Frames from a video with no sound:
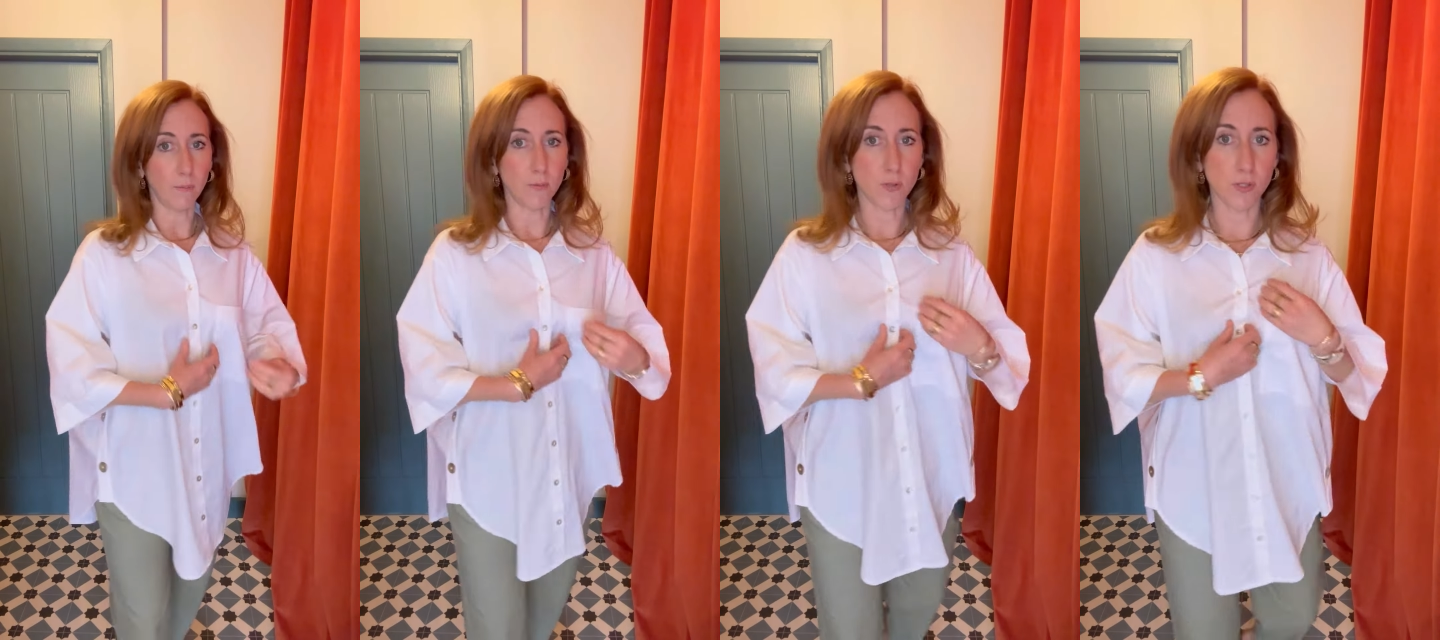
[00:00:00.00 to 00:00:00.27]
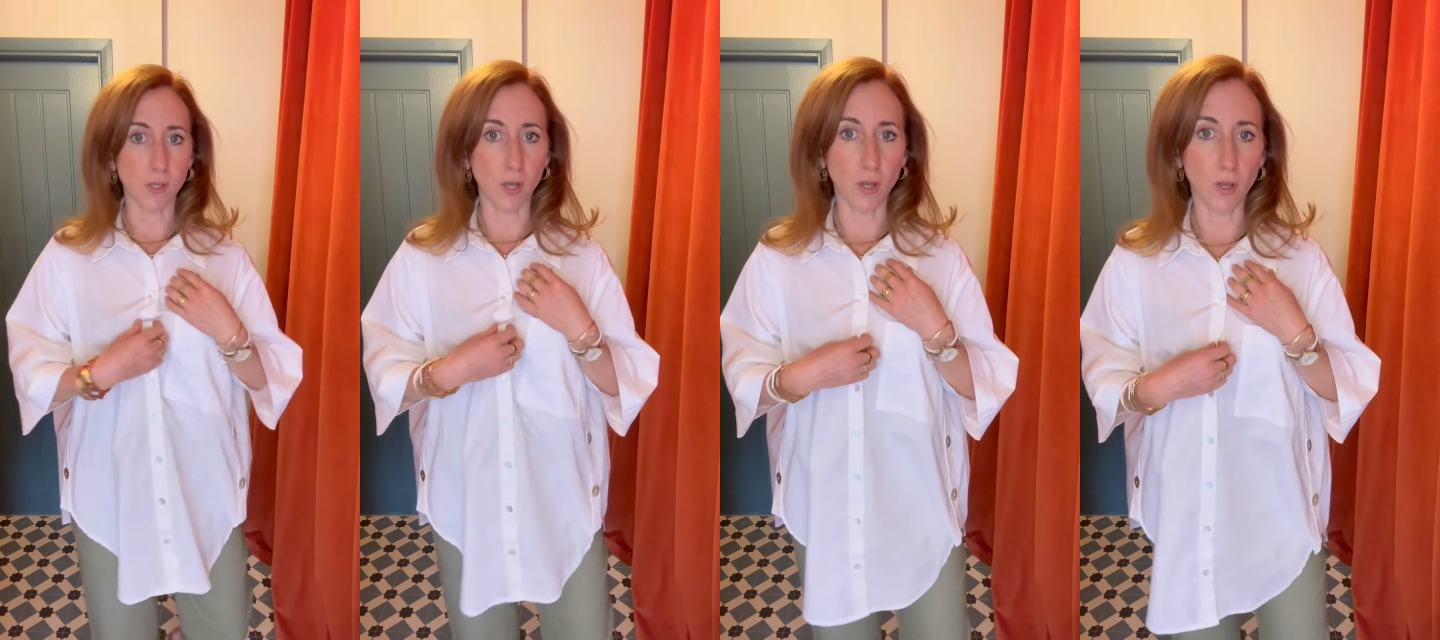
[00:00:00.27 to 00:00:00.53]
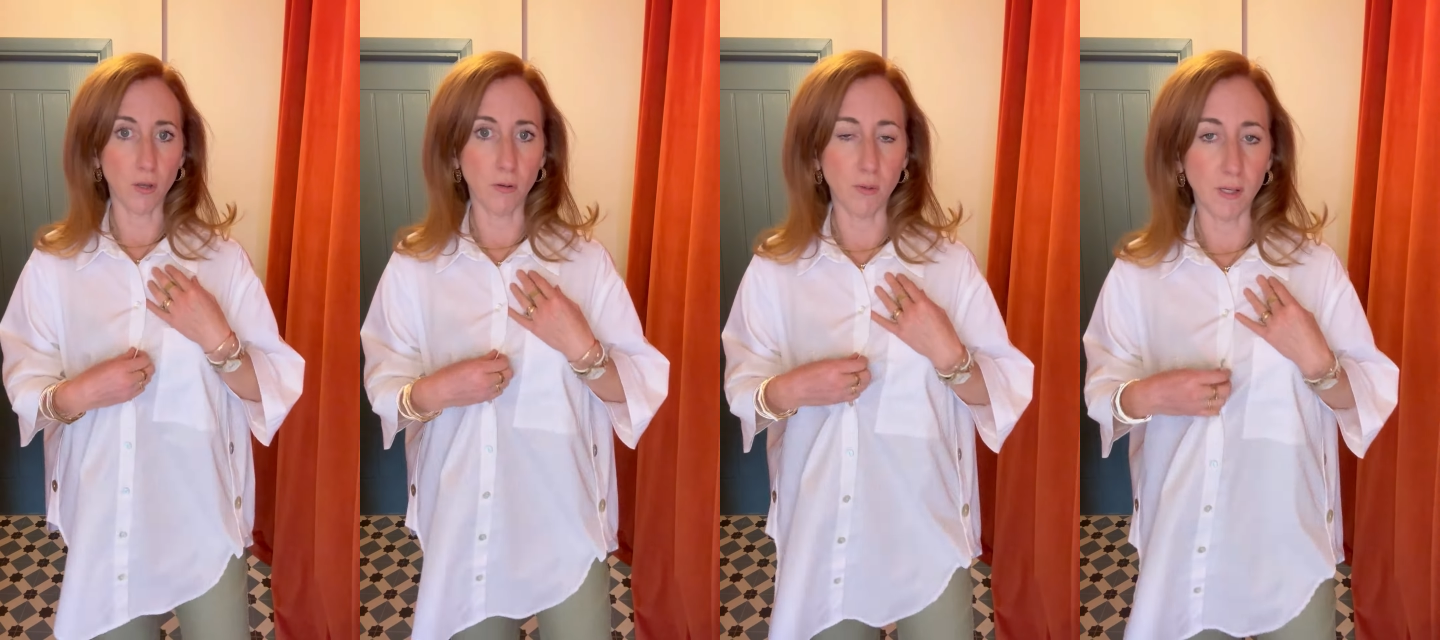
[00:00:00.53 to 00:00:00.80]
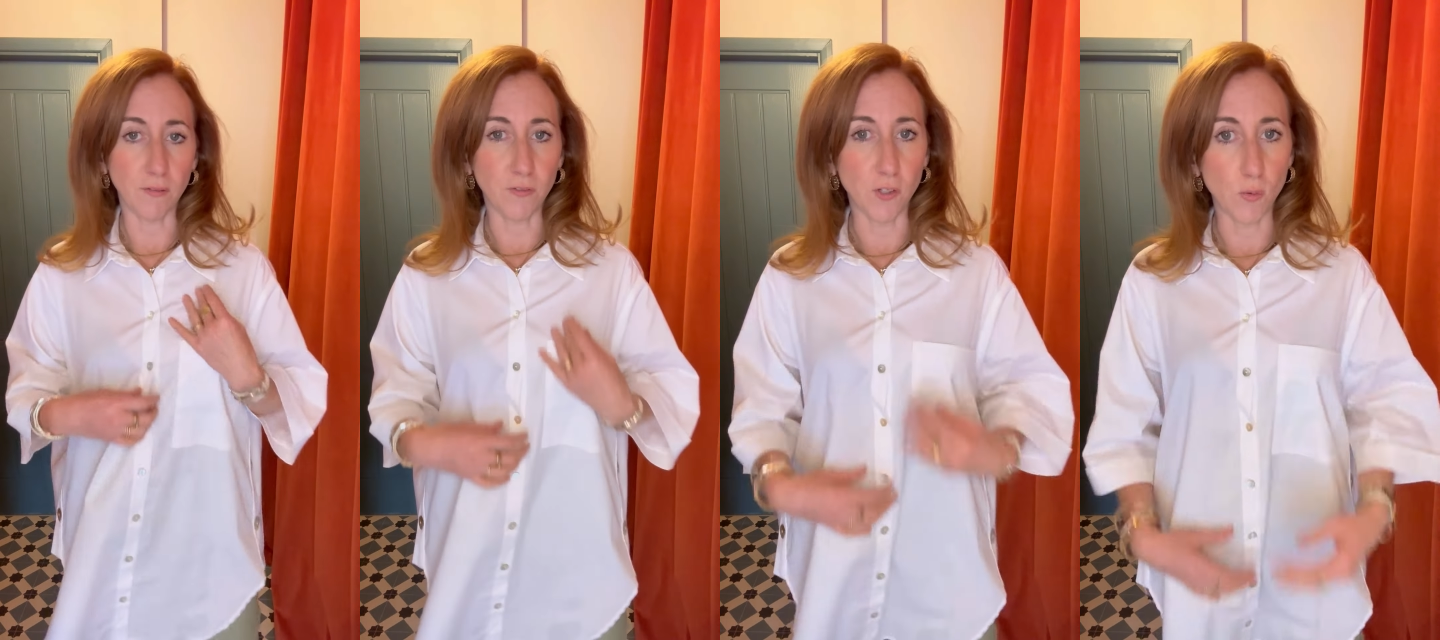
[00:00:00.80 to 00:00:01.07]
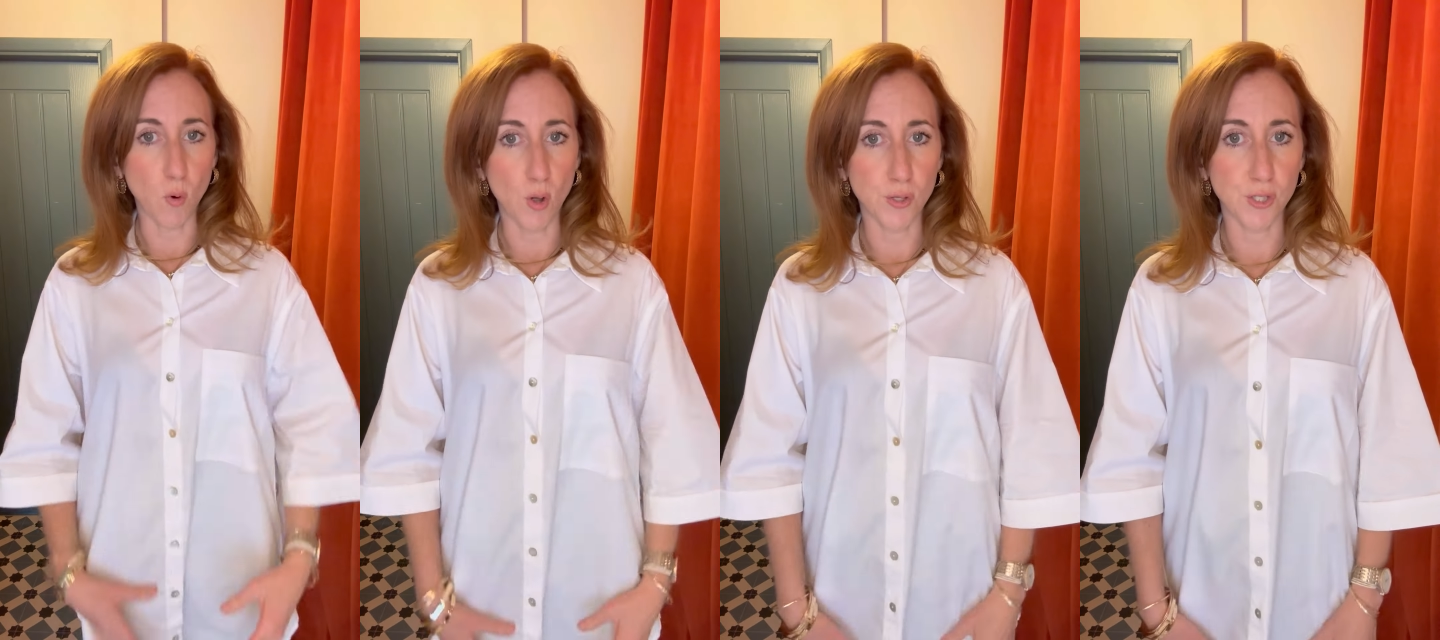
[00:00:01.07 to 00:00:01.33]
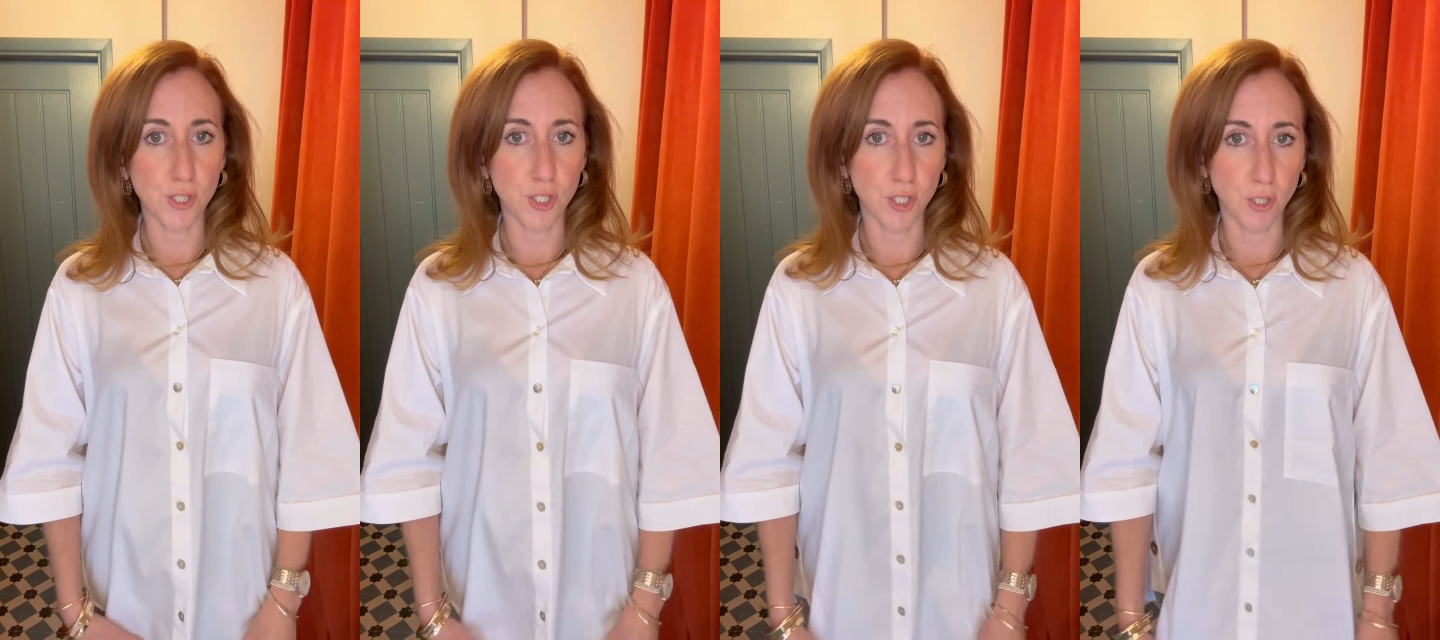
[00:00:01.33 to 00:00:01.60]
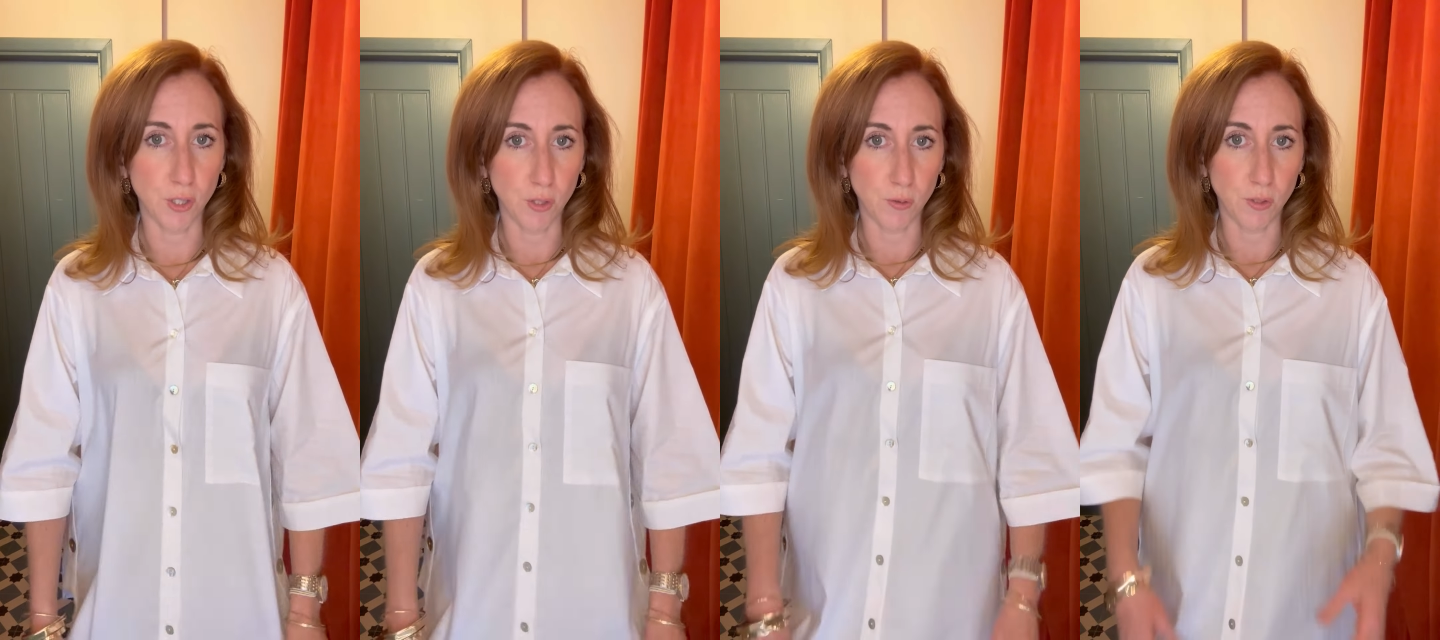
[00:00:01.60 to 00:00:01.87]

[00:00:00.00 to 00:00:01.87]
So if you wanted to,